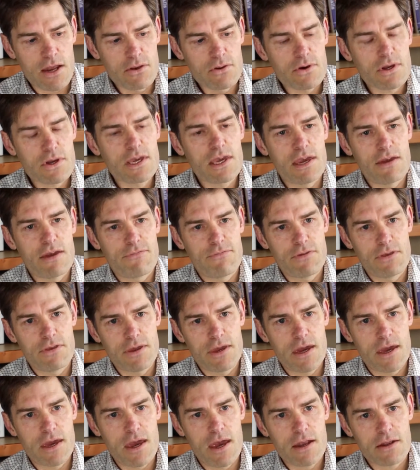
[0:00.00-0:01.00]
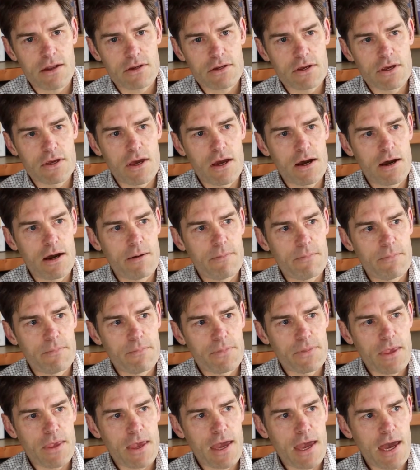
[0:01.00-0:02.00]
look carefully at
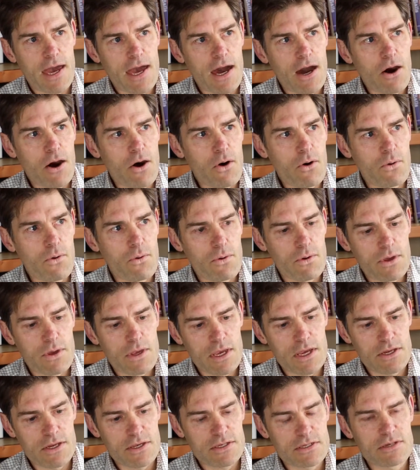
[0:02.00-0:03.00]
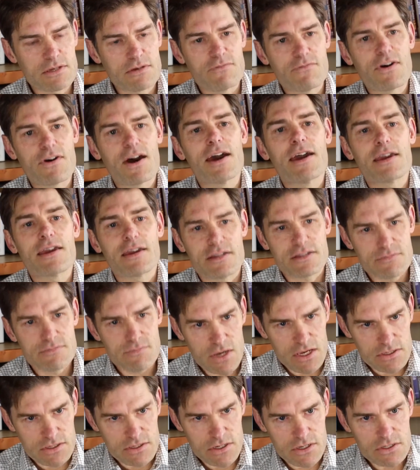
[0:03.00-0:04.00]
how it is conveying its
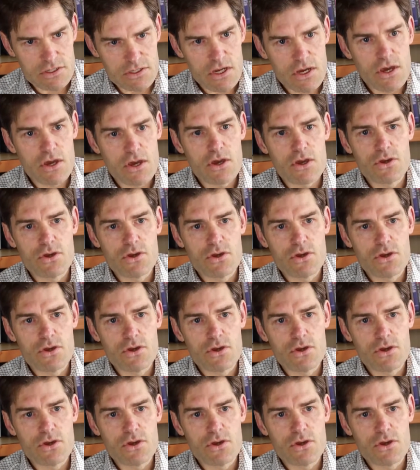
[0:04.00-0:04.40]
message,